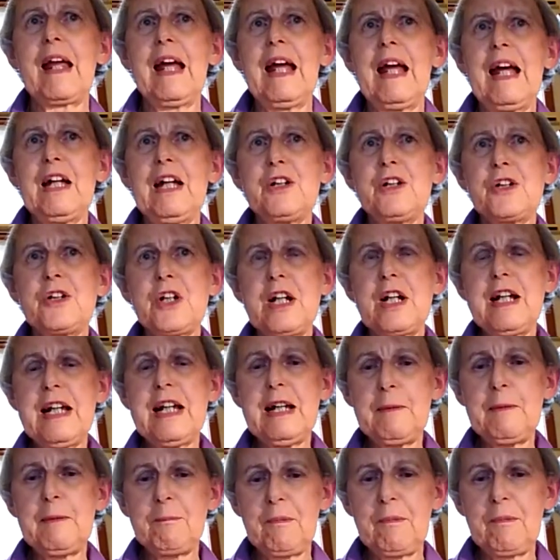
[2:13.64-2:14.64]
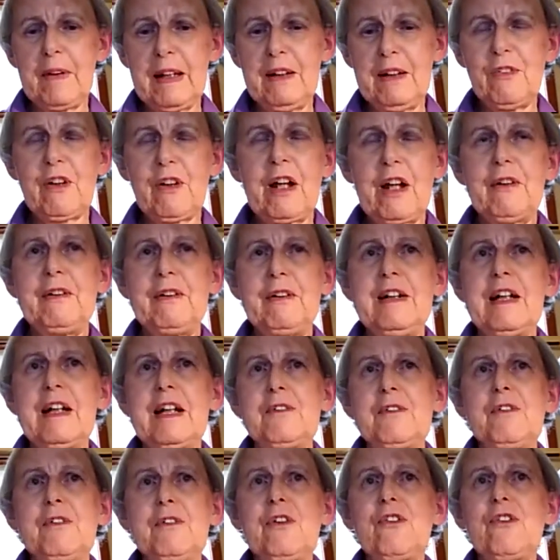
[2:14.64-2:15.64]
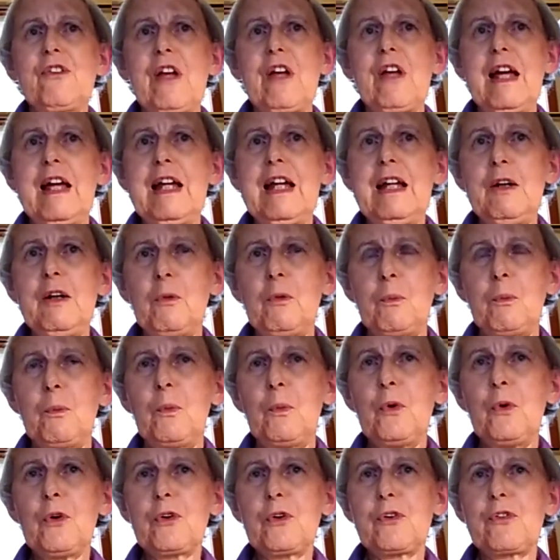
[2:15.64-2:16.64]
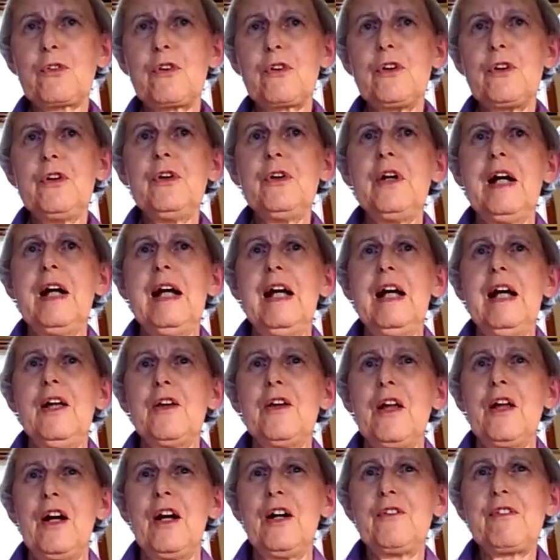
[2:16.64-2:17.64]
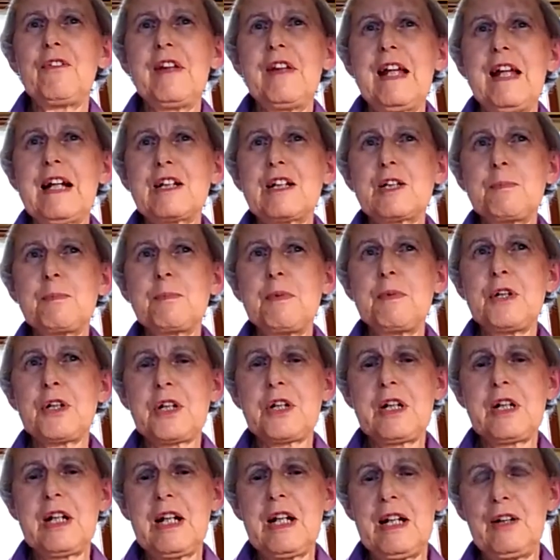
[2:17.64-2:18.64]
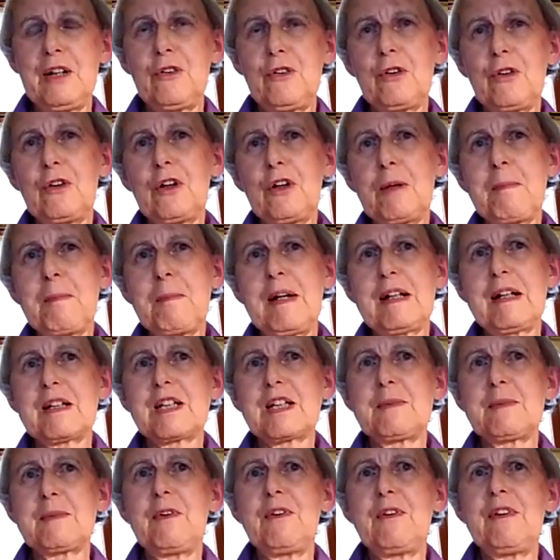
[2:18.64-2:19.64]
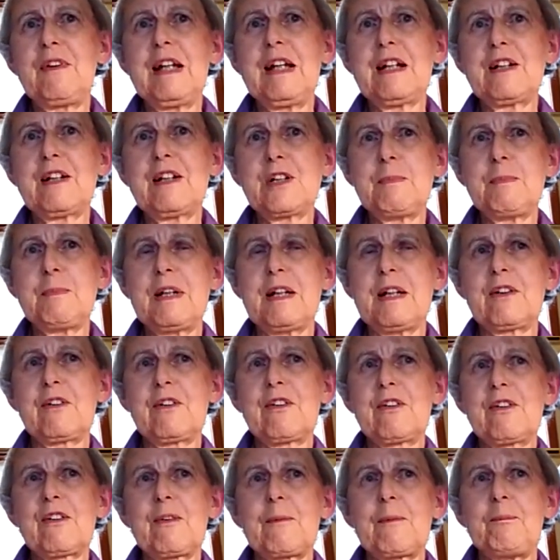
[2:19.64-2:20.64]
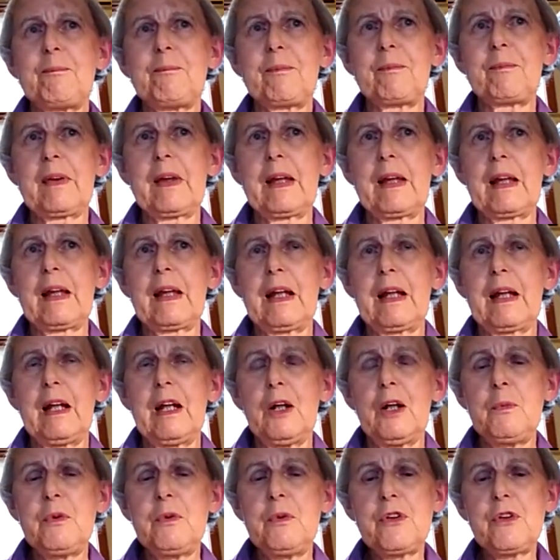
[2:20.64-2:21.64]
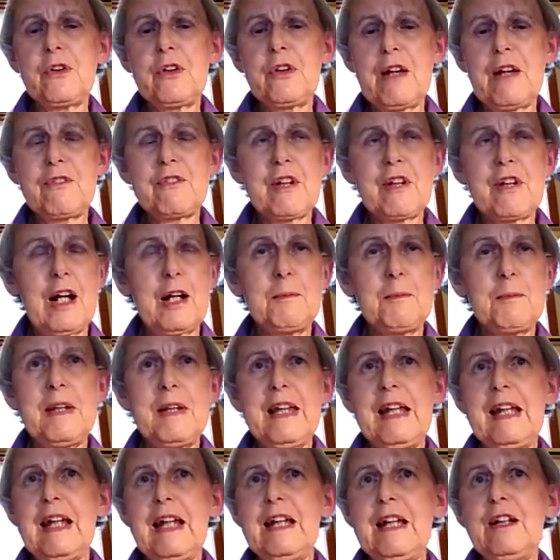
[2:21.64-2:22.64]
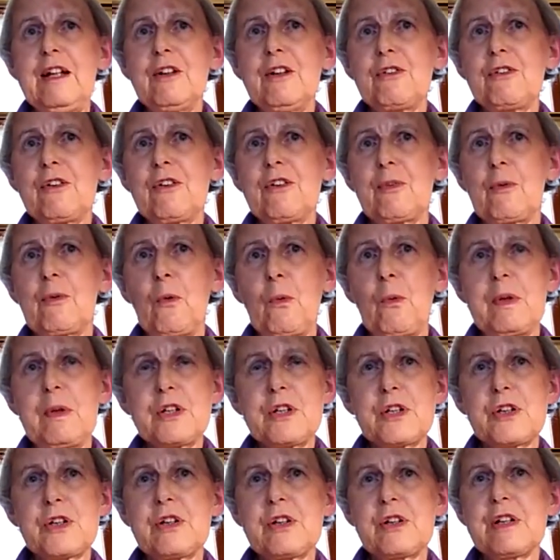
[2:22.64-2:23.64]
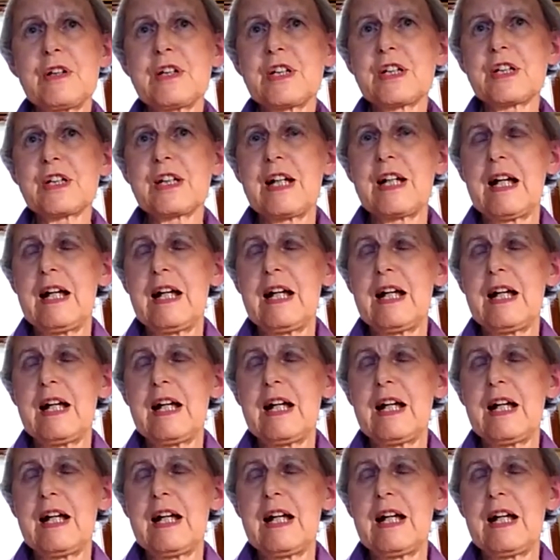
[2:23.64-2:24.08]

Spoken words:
And Jenny is going to give us a walkthrough of the exhibition and talk about some of the exhibits. We should have time at the end for some questions.